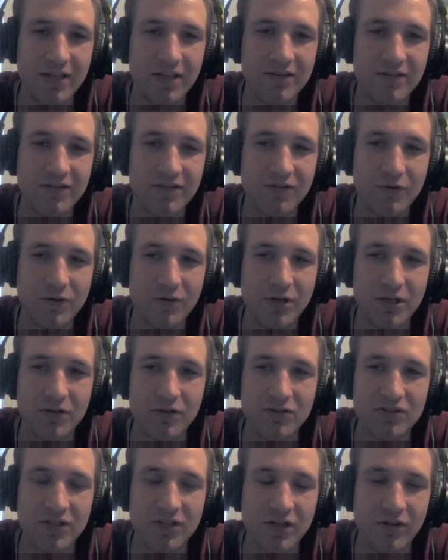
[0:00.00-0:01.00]
story you
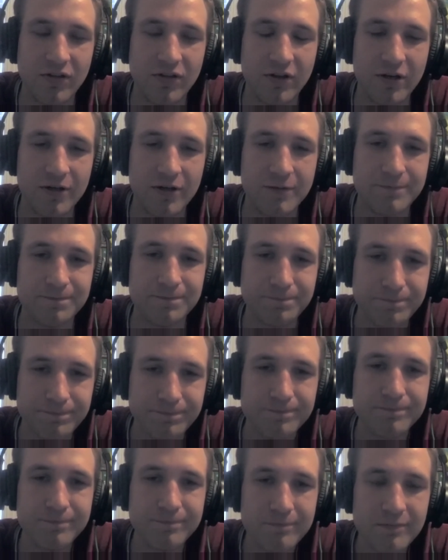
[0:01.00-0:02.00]
shared though.
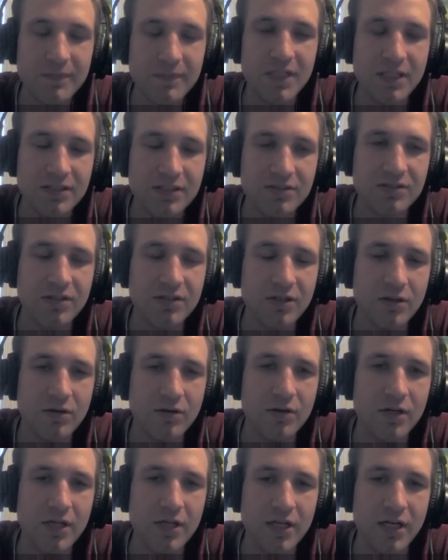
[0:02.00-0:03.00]
So